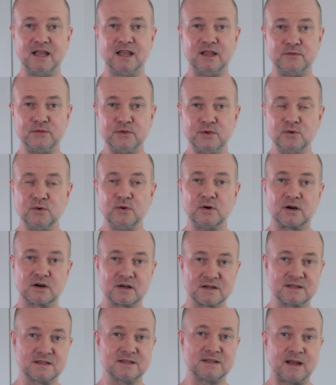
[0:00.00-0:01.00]
If you
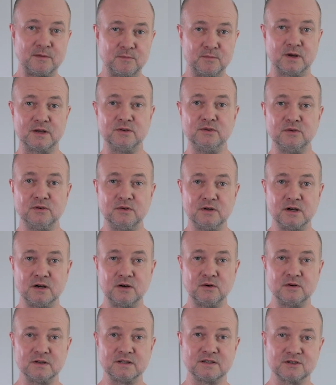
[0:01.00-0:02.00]
or someone you
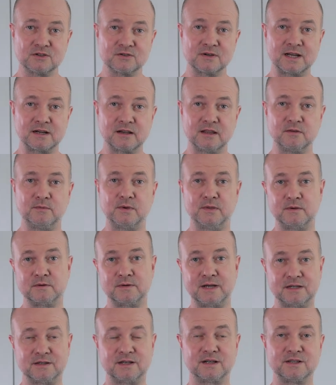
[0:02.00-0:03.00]
know is struggling with
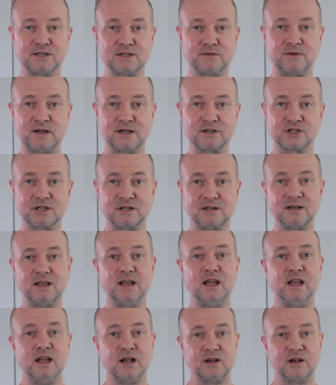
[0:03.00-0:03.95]
erectile dysfunction,